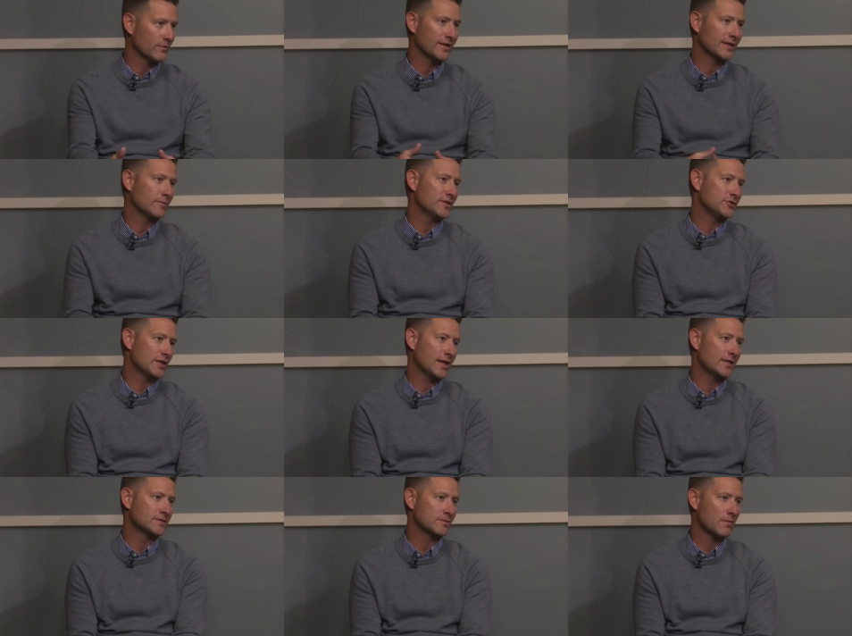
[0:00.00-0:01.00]
Mm-hmm. They can be
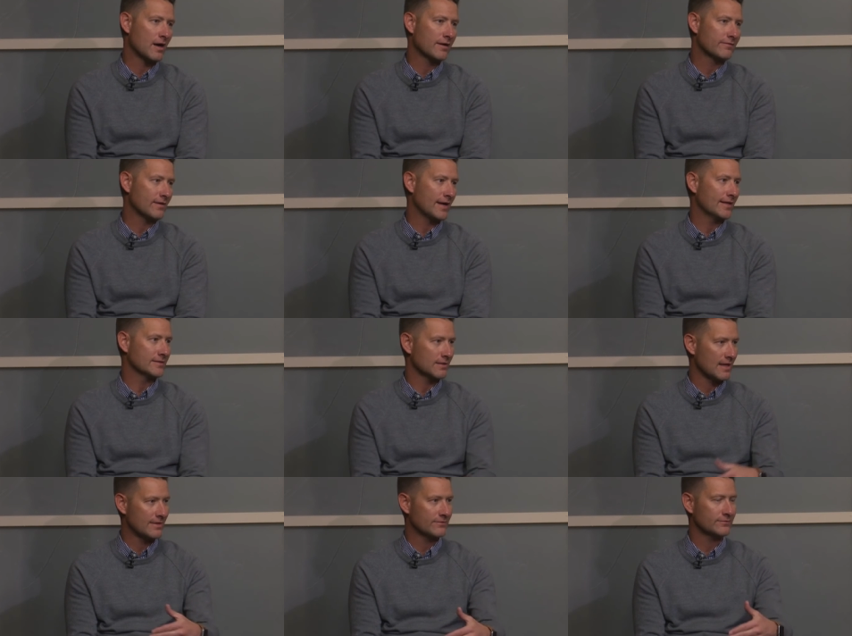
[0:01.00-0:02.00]
changed and modified as
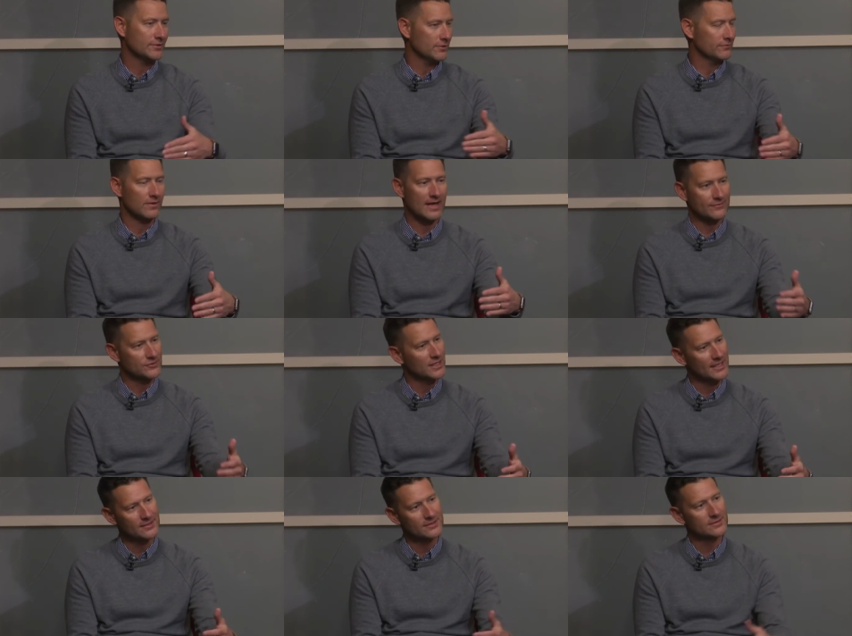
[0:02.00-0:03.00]
life, you know, as life
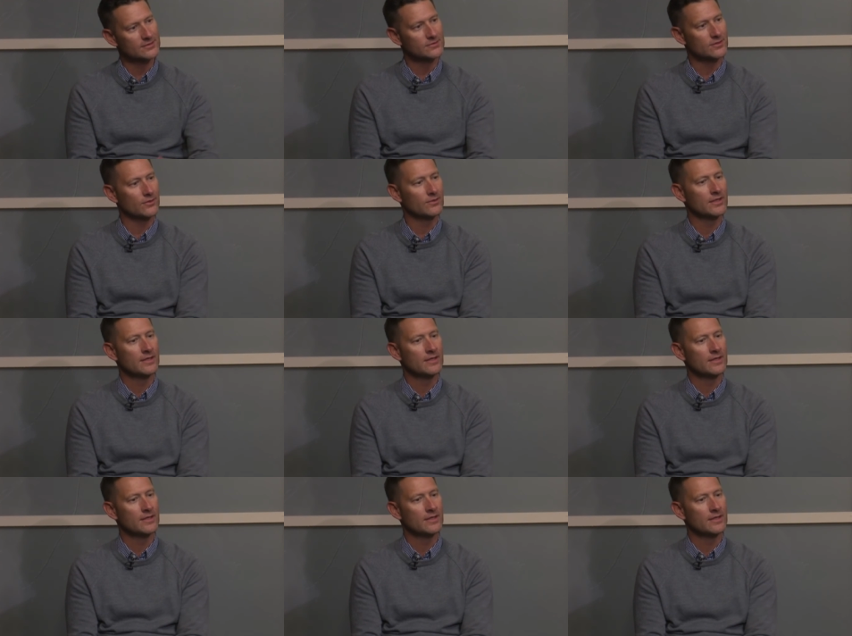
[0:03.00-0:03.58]
changes. And so